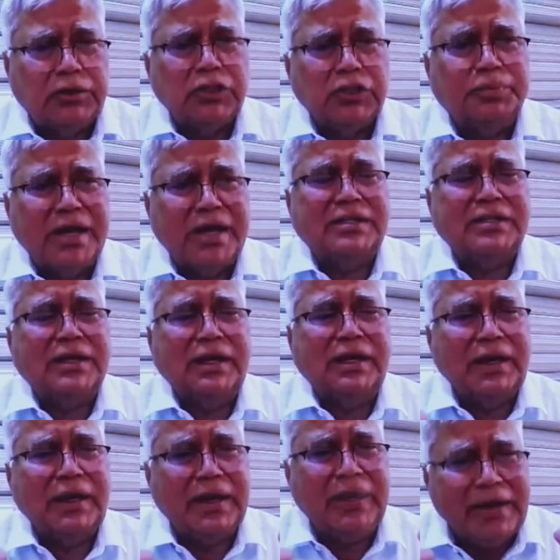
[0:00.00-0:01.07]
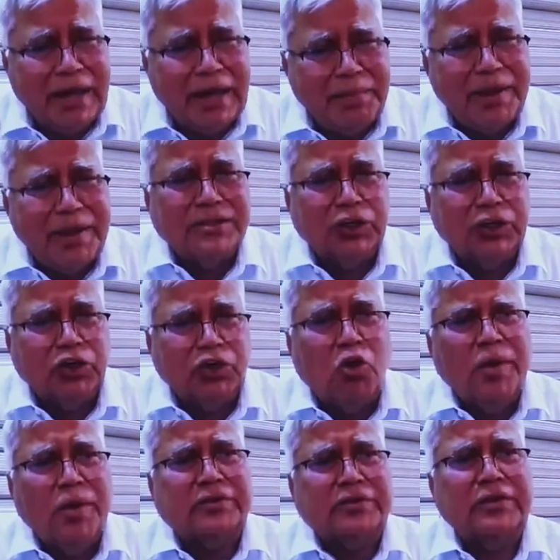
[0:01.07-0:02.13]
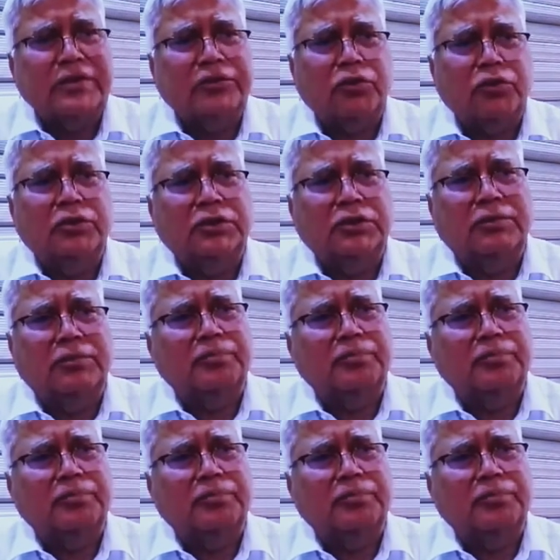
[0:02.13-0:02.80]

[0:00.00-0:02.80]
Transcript: basically enables innovations on the,